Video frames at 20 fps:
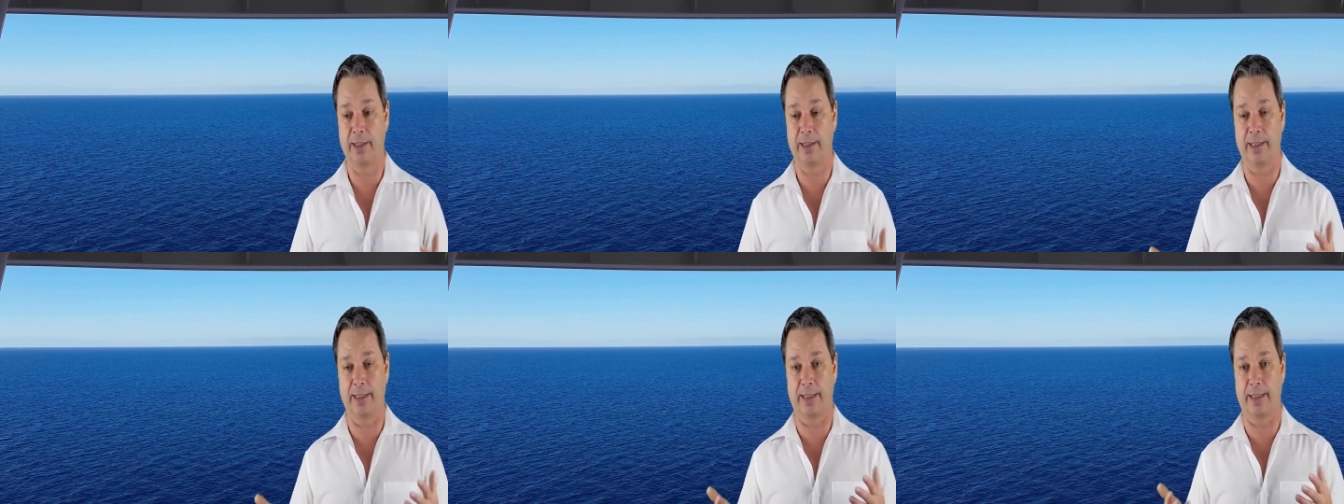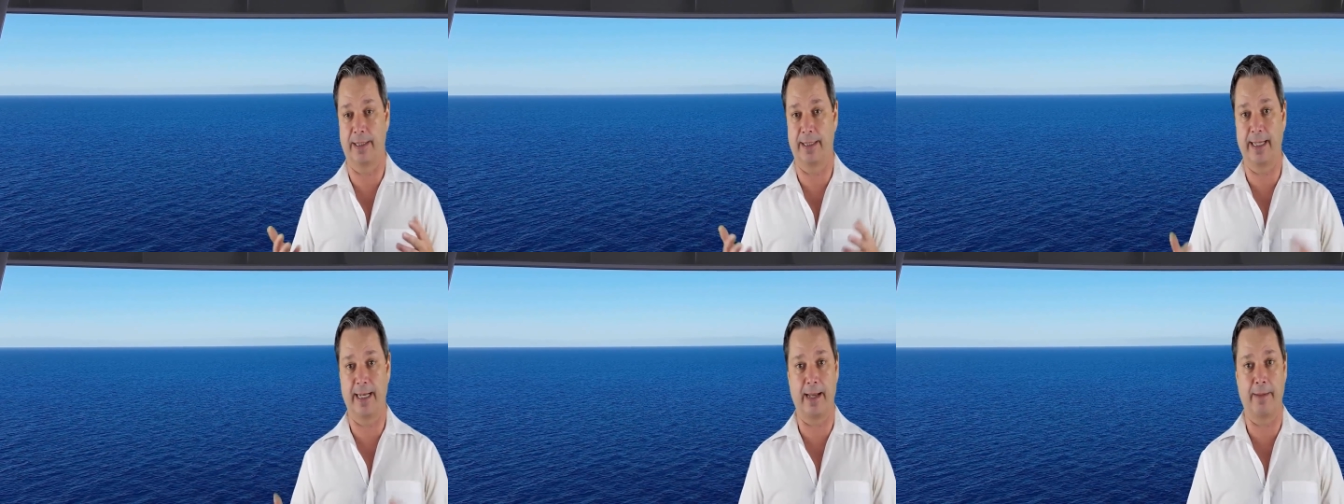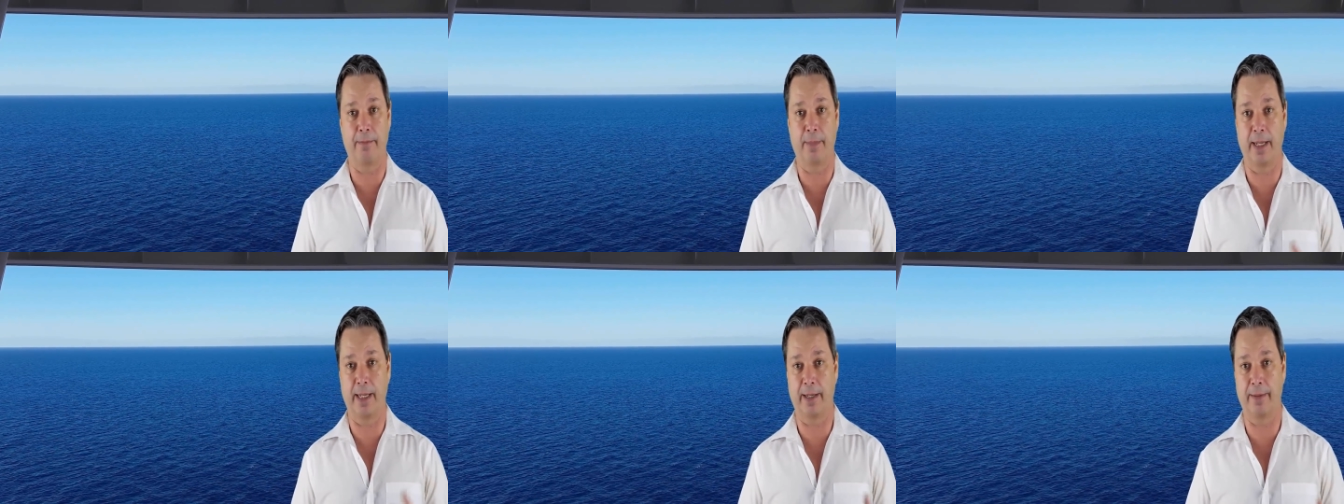to set
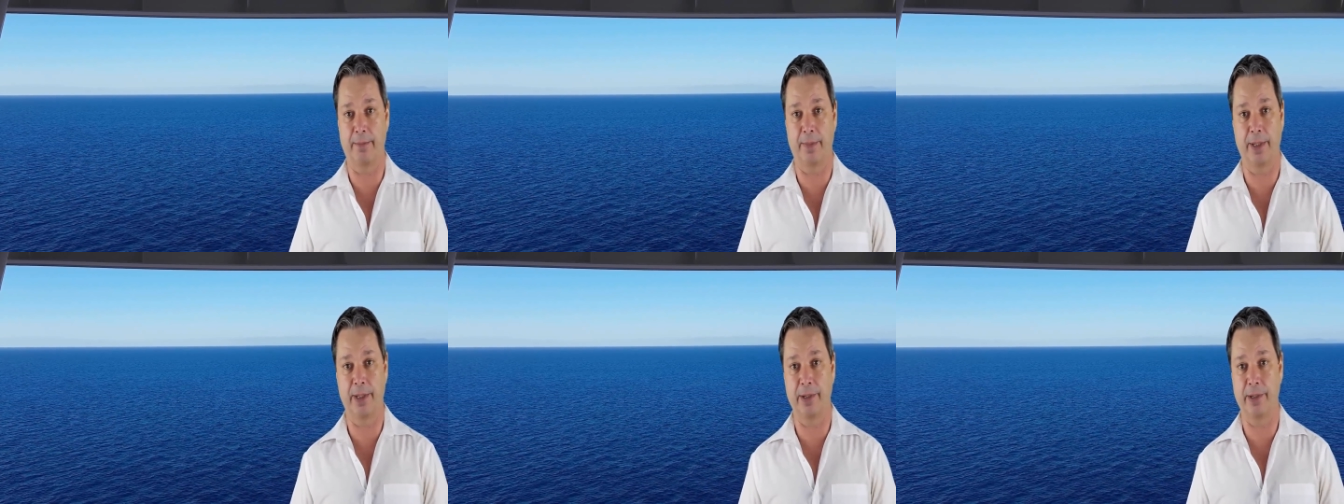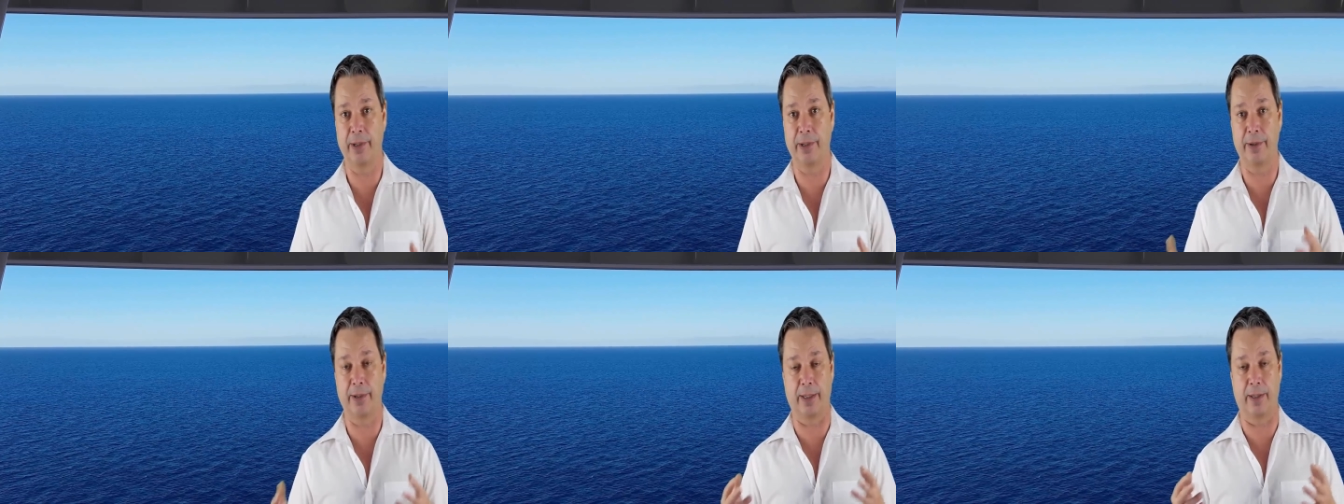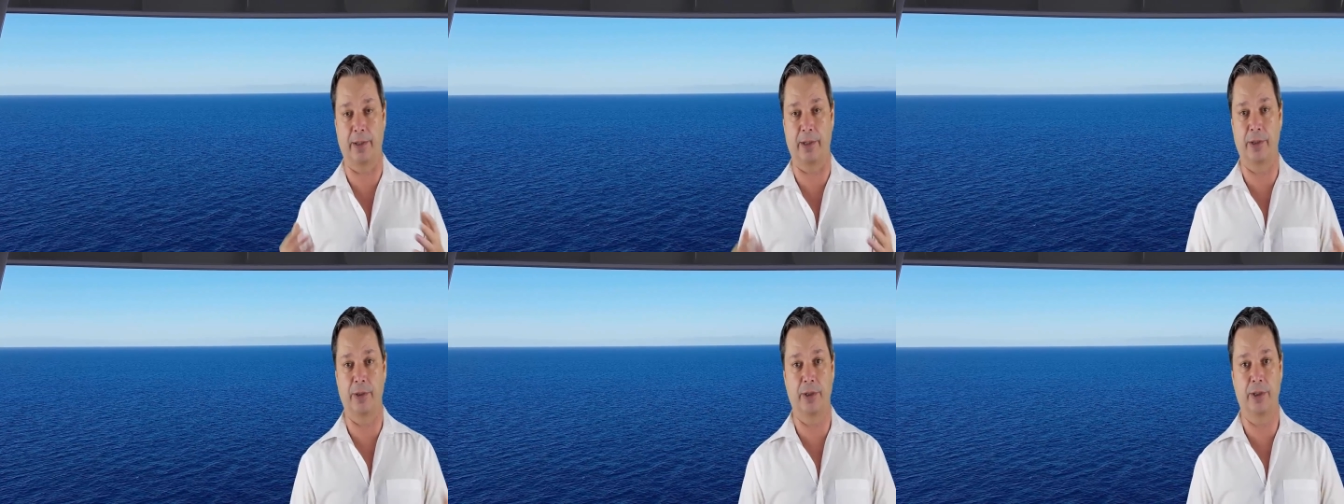up my computer
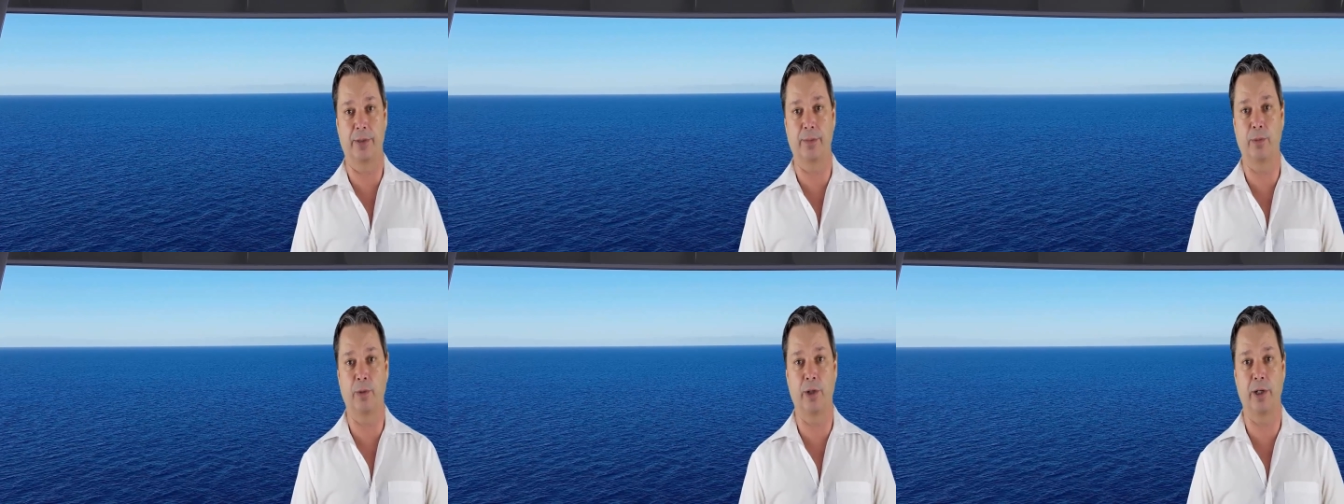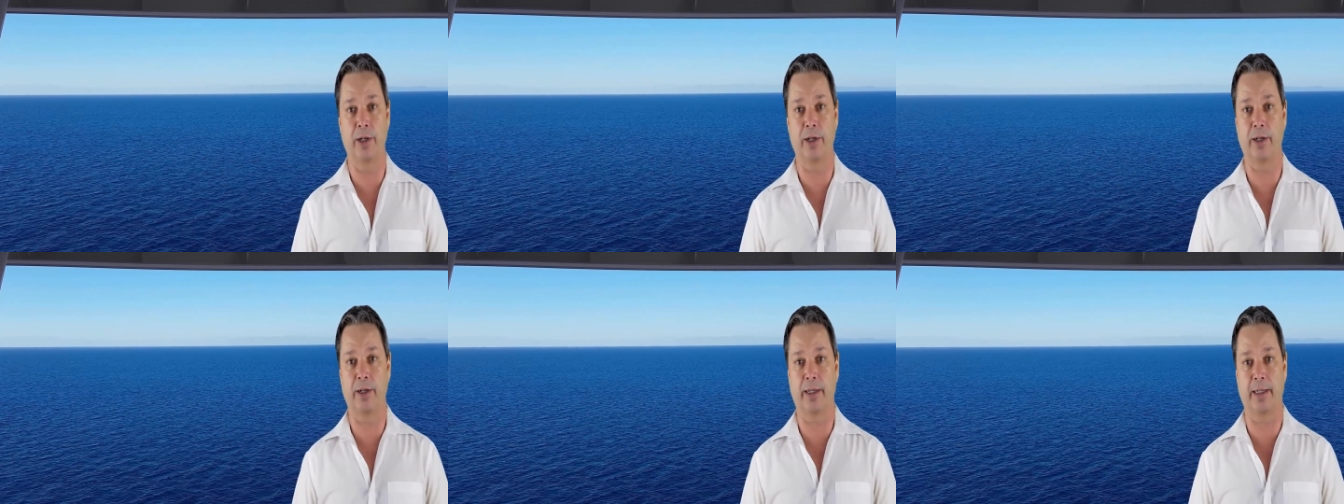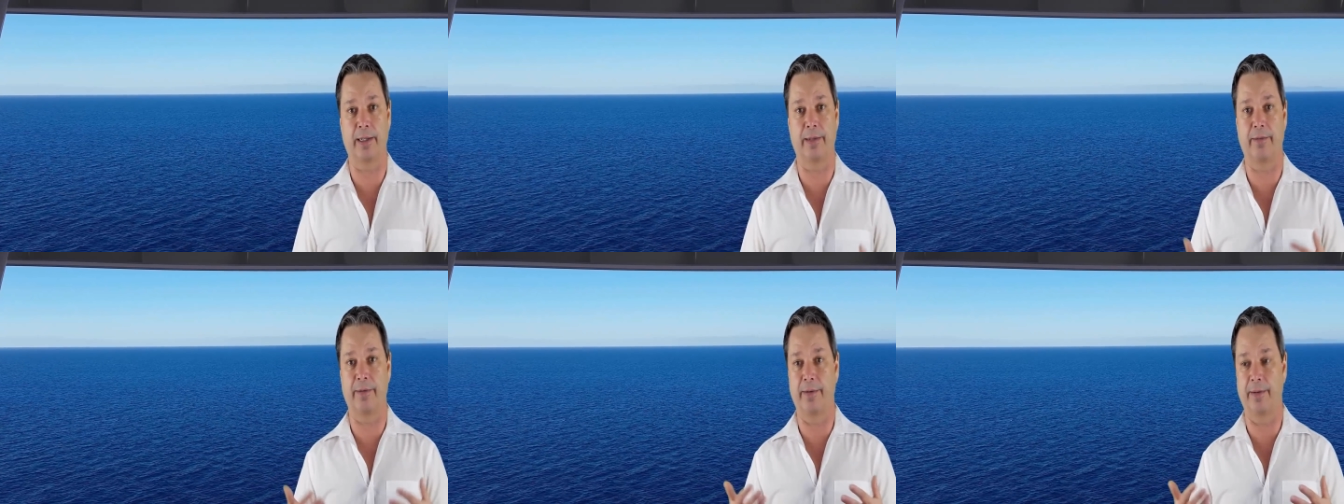and do some work
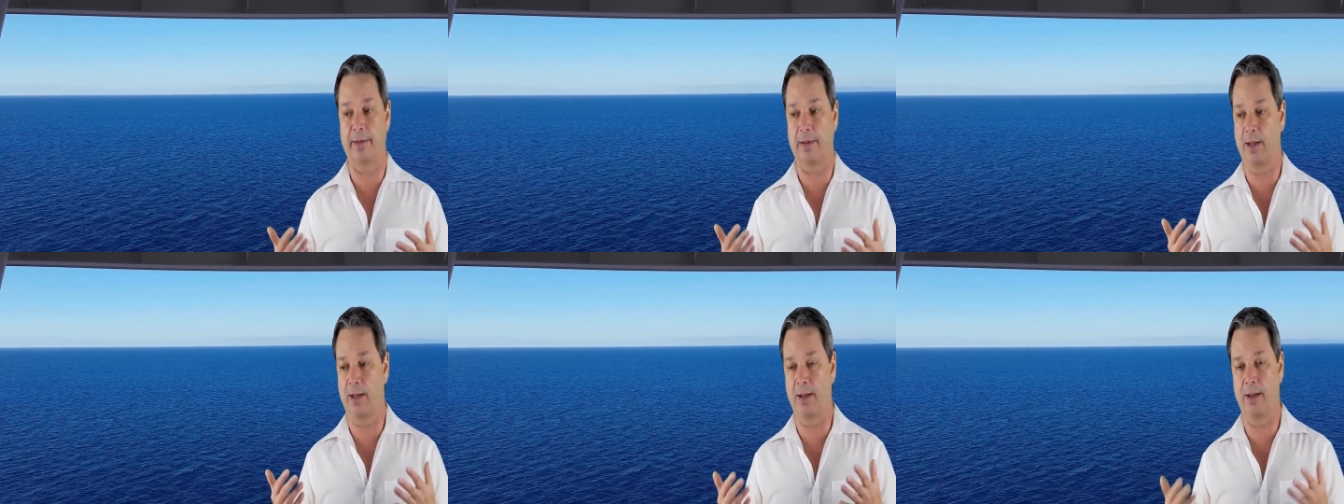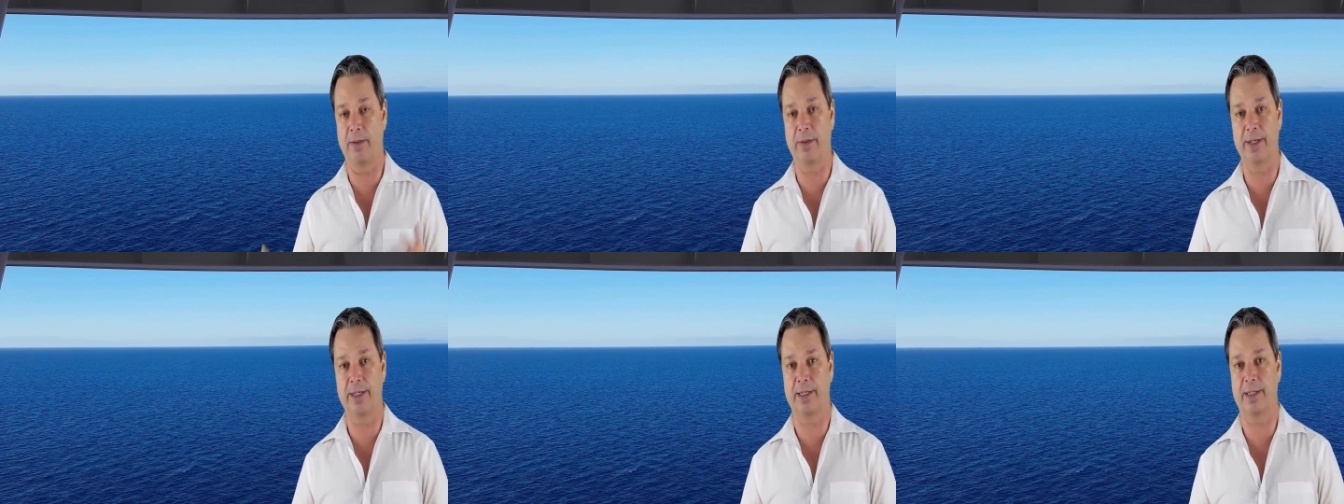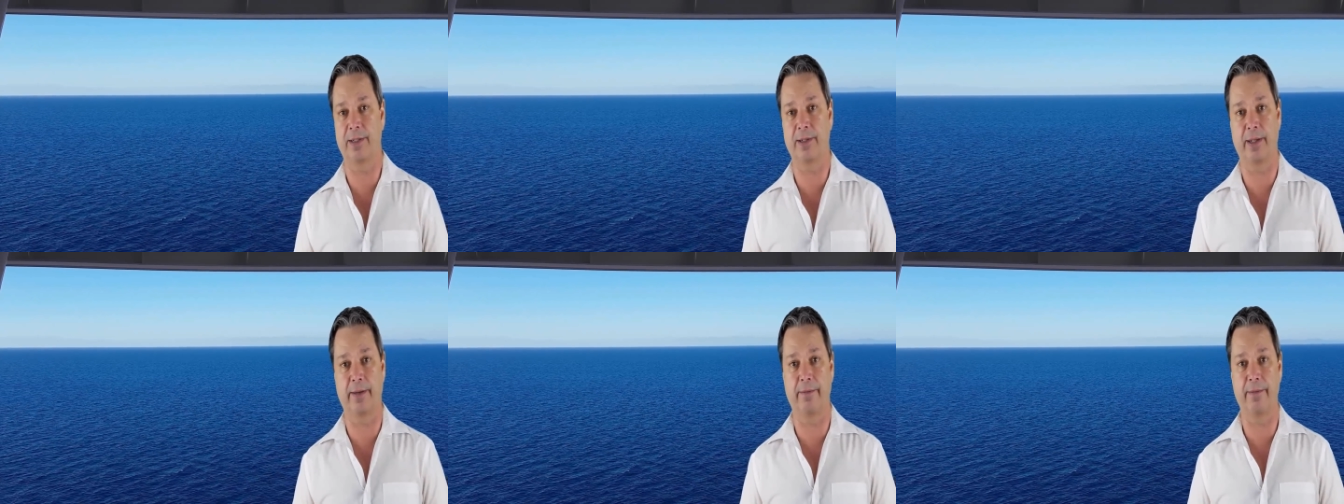and all this
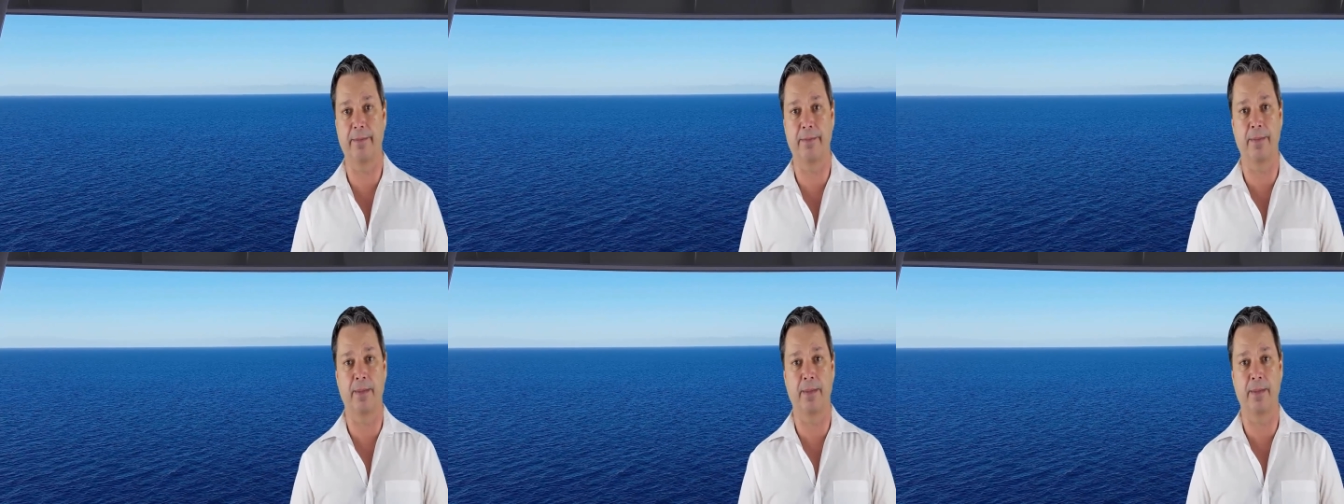stuff.